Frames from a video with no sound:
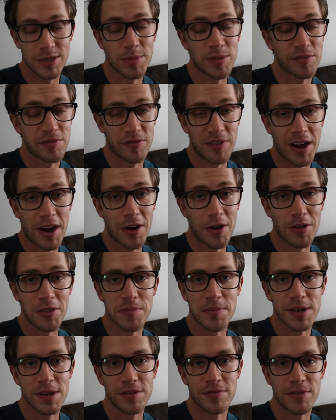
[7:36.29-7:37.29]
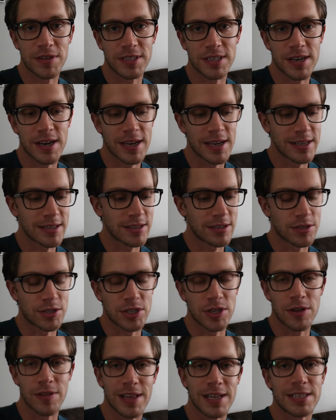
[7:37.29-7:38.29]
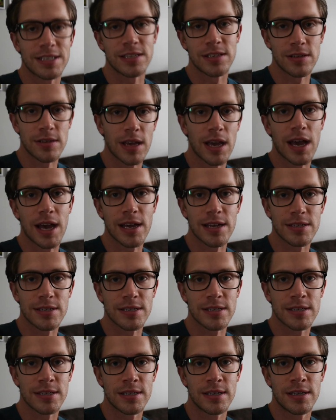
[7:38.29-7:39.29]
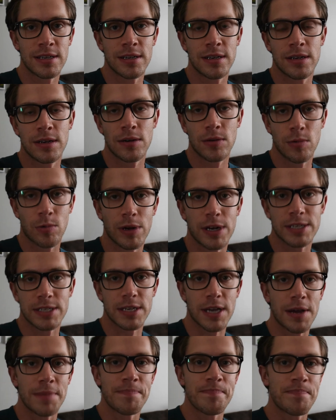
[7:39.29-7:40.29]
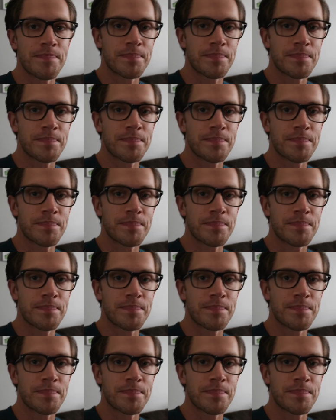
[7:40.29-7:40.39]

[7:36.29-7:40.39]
fire on the menu for tonight. I'll show that to you guys when it's time.